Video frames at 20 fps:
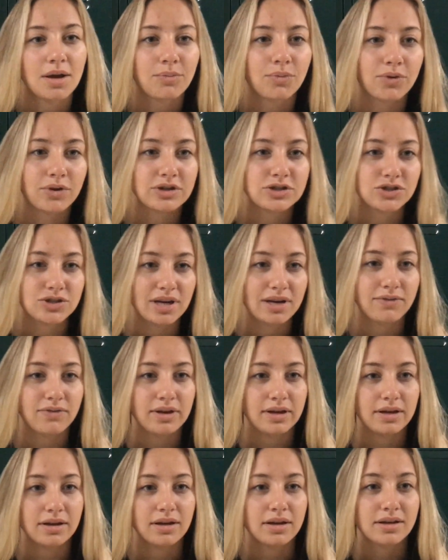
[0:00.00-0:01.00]
Boys
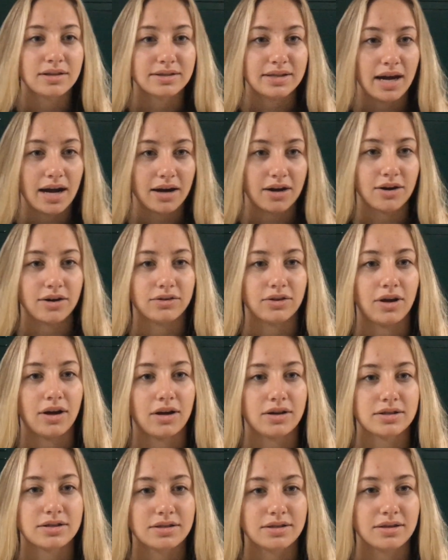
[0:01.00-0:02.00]
JV soccer
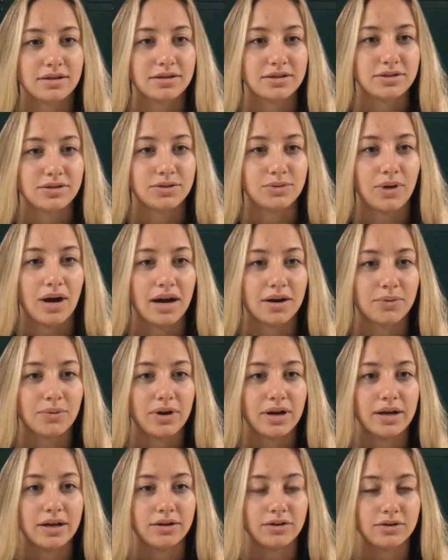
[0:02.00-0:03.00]
lost to
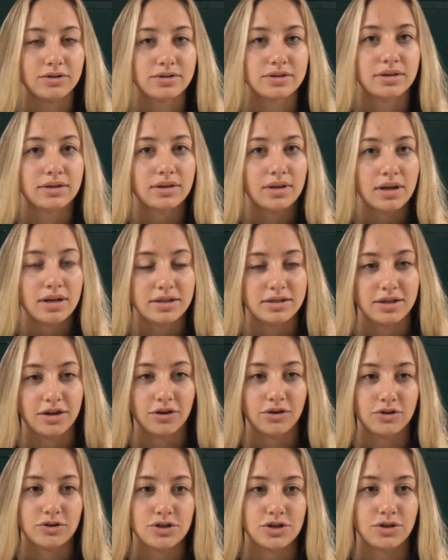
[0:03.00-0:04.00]
Ottawa Hills
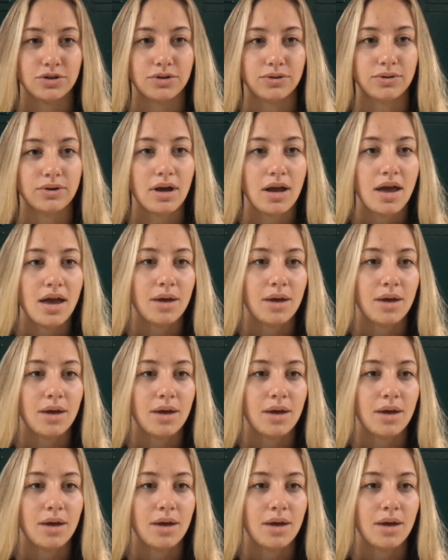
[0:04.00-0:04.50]
0 2.